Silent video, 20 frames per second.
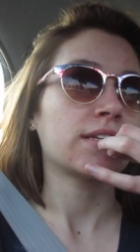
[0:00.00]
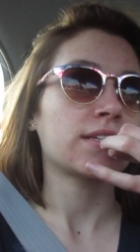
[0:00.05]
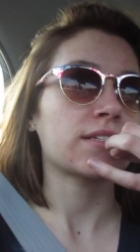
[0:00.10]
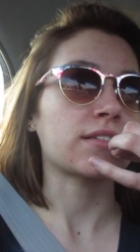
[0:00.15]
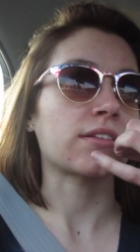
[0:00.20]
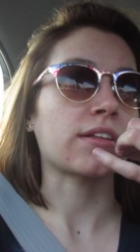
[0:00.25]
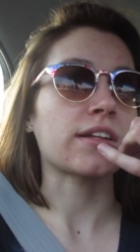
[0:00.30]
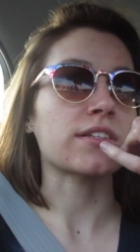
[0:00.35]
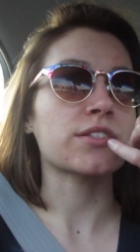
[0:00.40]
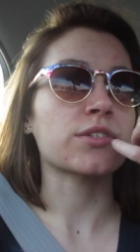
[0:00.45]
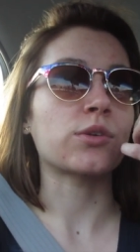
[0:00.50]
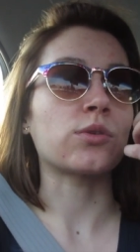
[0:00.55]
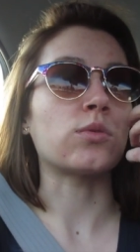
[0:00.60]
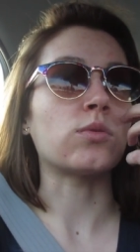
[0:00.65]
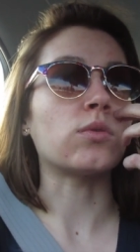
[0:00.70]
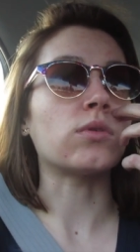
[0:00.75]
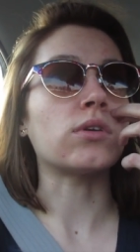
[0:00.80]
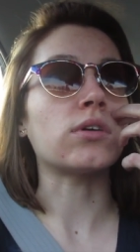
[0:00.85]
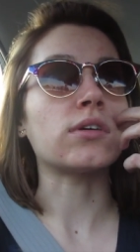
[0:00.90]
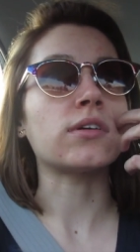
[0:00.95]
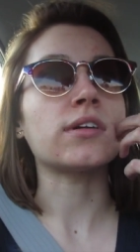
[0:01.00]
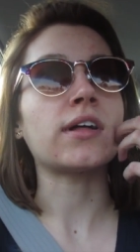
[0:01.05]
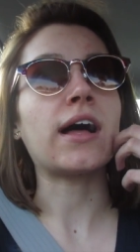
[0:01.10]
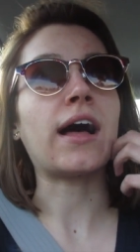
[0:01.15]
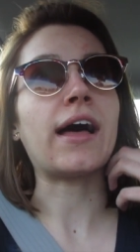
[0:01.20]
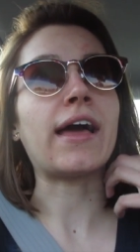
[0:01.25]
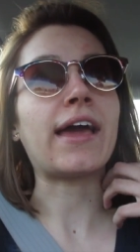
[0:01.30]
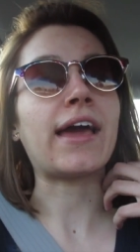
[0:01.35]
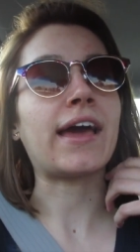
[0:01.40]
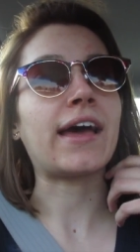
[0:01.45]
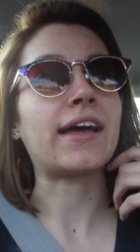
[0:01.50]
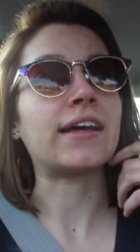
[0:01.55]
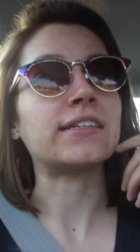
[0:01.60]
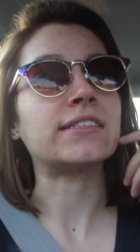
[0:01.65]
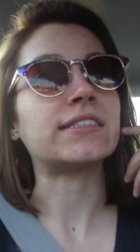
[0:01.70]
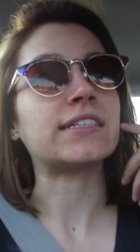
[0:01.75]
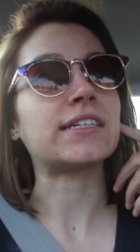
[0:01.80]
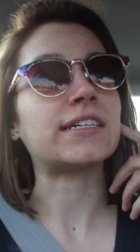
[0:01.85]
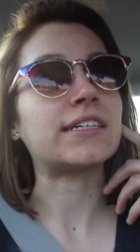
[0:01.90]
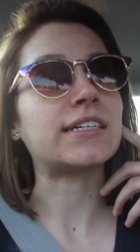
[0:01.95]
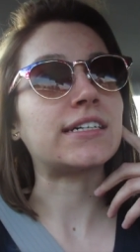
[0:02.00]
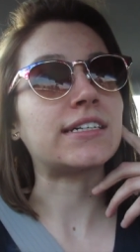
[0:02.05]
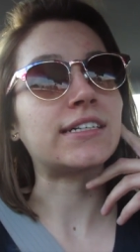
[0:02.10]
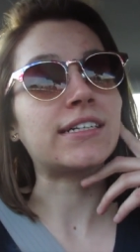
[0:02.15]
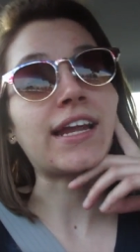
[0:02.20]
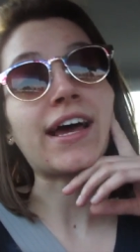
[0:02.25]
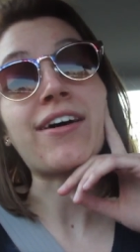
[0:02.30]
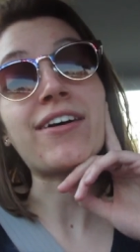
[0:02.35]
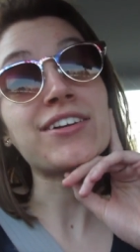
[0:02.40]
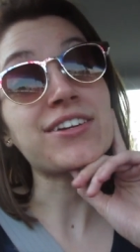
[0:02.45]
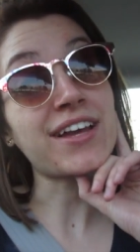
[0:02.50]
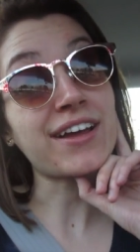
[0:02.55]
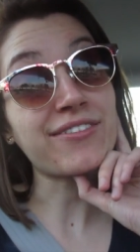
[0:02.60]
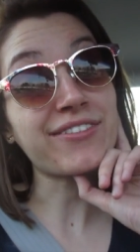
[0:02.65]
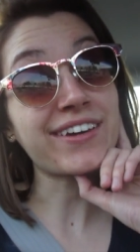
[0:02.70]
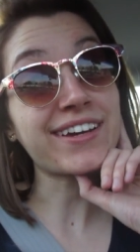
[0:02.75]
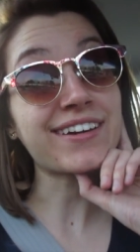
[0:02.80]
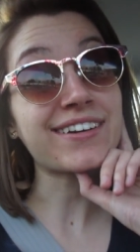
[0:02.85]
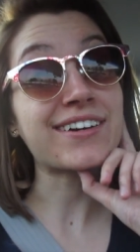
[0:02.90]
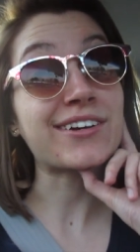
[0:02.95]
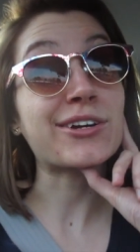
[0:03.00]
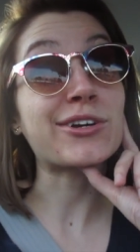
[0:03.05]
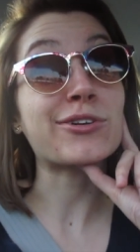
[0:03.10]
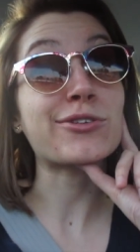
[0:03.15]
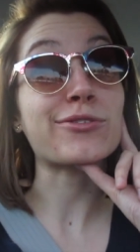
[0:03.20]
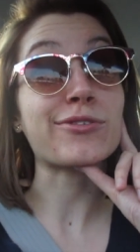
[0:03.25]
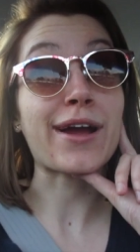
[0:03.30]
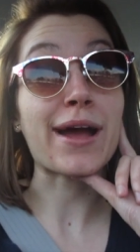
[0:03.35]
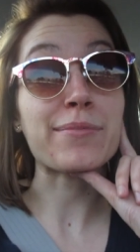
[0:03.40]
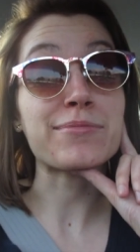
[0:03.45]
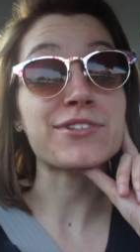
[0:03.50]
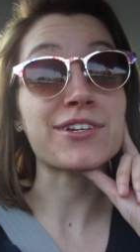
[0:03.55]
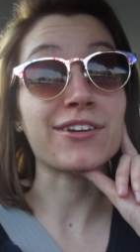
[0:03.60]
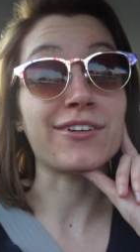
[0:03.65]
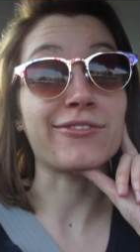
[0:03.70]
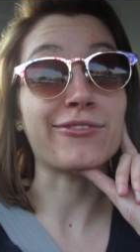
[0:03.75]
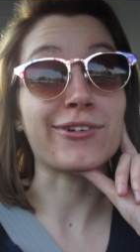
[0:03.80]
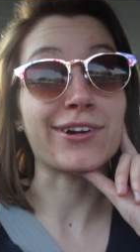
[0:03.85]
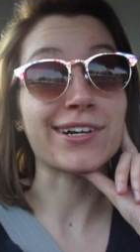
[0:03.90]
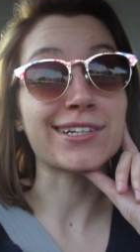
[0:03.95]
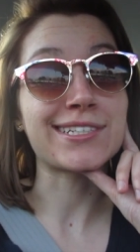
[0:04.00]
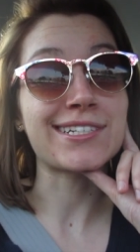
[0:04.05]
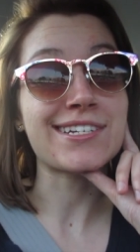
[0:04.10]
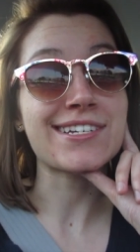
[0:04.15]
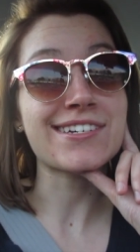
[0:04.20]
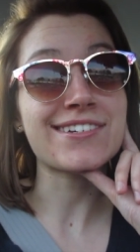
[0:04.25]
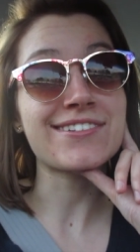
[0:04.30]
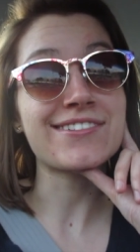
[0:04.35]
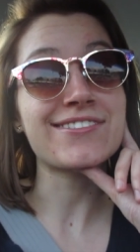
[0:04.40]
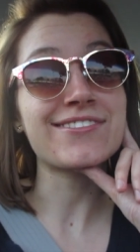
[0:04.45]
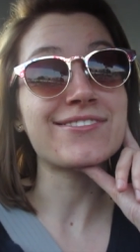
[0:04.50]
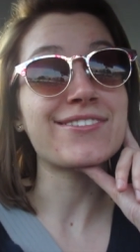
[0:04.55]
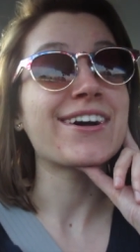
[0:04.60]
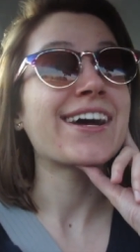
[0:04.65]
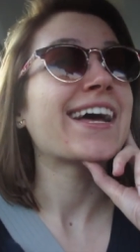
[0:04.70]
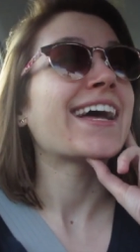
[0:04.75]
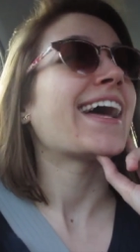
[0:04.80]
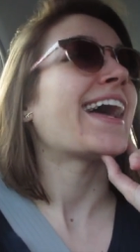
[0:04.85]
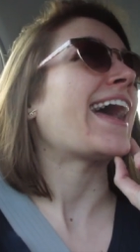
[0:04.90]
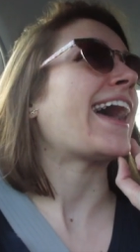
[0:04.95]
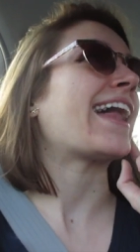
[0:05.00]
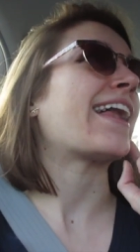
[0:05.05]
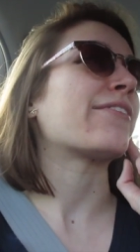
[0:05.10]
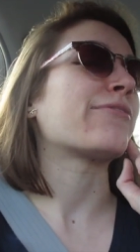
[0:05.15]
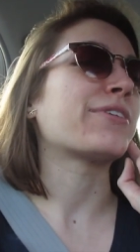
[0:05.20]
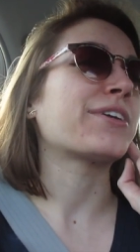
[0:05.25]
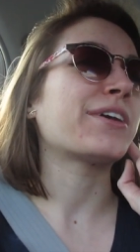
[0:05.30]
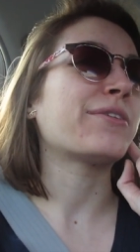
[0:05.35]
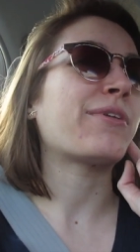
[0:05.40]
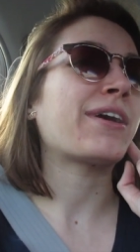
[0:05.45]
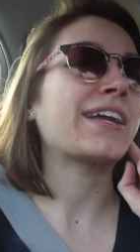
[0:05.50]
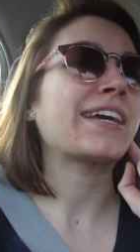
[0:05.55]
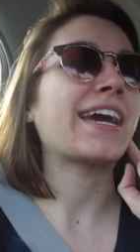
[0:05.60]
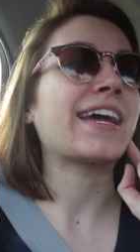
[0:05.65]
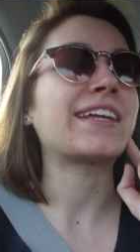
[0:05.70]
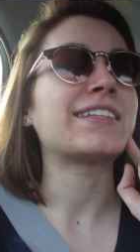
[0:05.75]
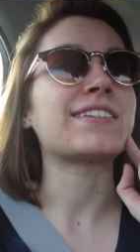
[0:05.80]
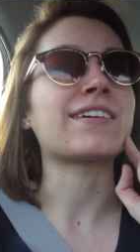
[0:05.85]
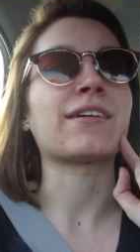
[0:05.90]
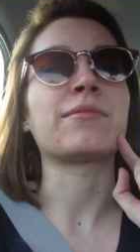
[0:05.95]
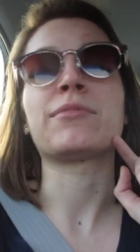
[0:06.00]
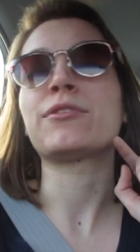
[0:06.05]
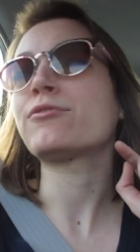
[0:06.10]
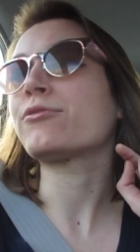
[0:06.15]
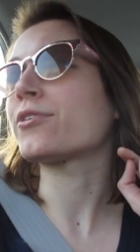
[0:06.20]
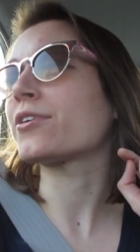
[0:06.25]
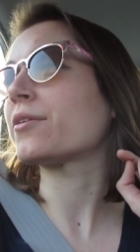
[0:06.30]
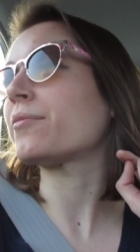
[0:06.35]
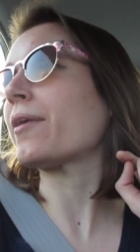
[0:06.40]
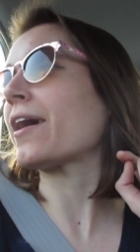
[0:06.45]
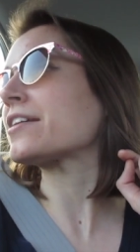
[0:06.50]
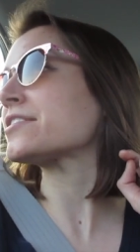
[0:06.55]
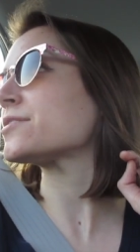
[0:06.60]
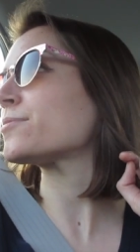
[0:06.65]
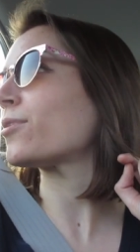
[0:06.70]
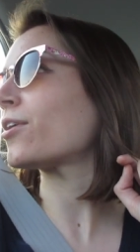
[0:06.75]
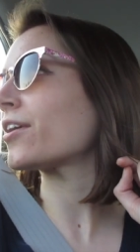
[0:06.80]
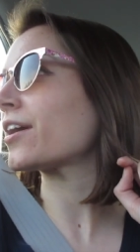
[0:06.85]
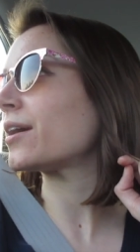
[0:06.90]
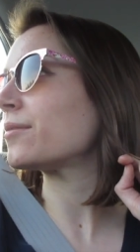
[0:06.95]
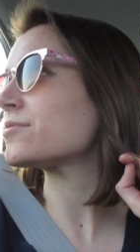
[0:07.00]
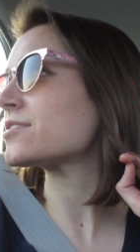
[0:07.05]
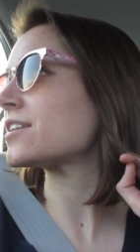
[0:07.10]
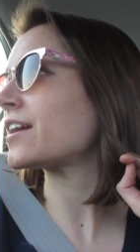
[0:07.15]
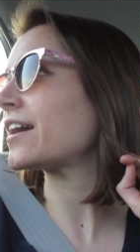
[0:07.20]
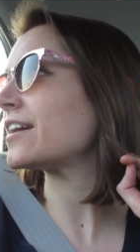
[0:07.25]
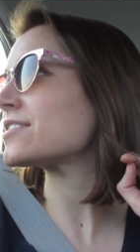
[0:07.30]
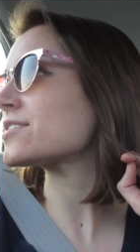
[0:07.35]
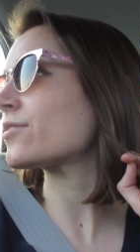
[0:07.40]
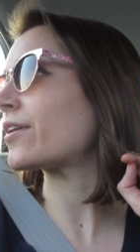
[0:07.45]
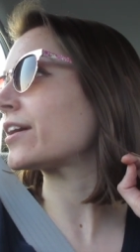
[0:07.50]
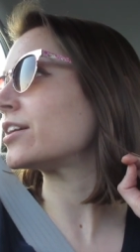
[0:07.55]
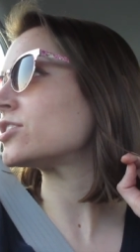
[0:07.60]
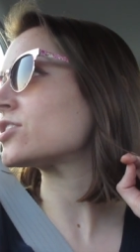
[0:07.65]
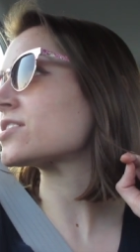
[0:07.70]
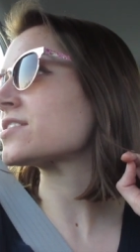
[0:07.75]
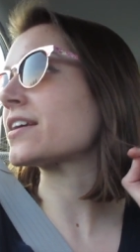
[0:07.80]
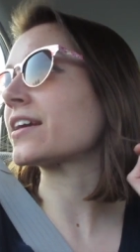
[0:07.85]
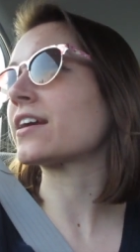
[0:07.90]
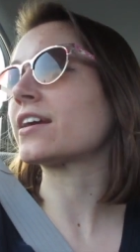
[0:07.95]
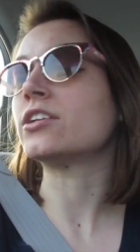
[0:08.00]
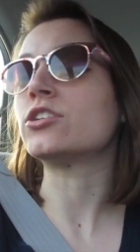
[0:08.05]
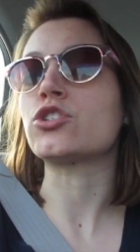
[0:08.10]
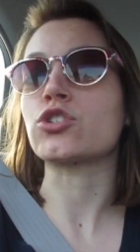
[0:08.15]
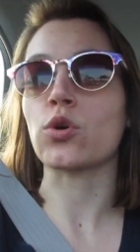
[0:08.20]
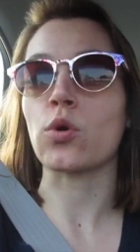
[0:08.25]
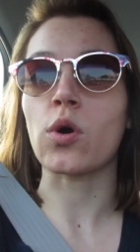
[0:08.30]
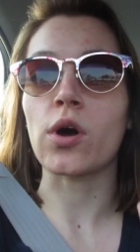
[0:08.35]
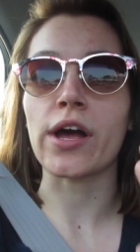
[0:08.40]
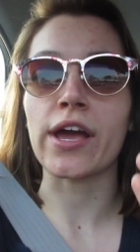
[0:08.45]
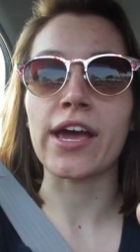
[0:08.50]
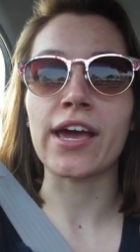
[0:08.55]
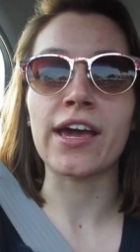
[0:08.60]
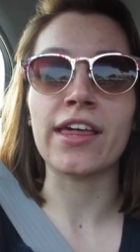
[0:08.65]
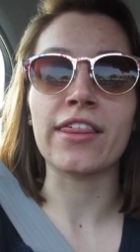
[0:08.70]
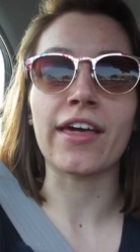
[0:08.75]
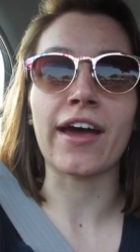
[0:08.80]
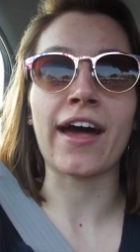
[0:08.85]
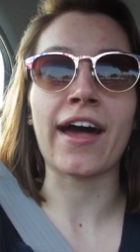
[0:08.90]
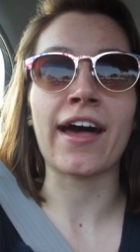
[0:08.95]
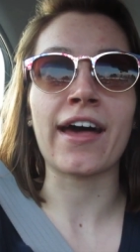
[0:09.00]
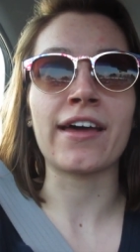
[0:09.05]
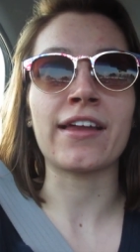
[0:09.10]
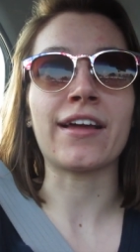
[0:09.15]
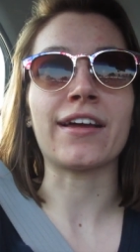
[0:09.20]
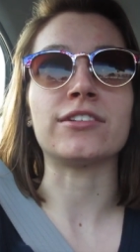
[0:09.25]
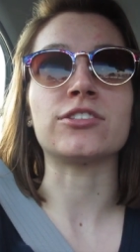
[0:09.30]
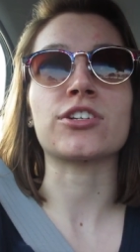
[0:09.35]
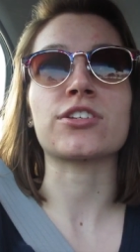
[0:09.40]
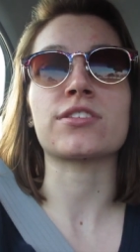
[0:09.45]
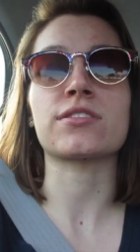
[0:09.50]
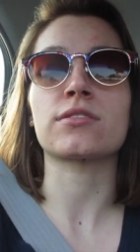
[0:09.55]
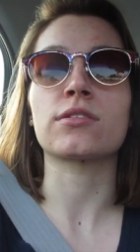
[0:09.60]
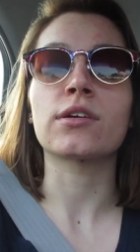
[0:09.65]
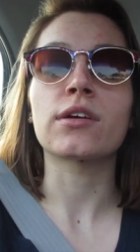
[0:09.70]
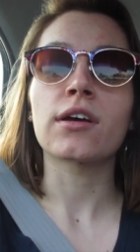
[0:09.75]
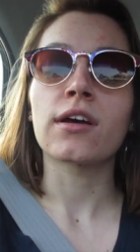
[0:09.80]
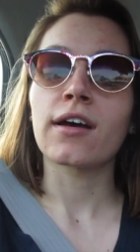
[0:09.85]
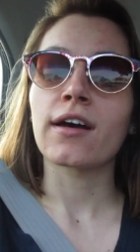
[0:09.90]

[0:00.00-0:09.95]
so that's cool. And uh, now I have like a crap ton of work to do. And I really wanna get it done before the basketball game tonight so I can just like enjoy that and just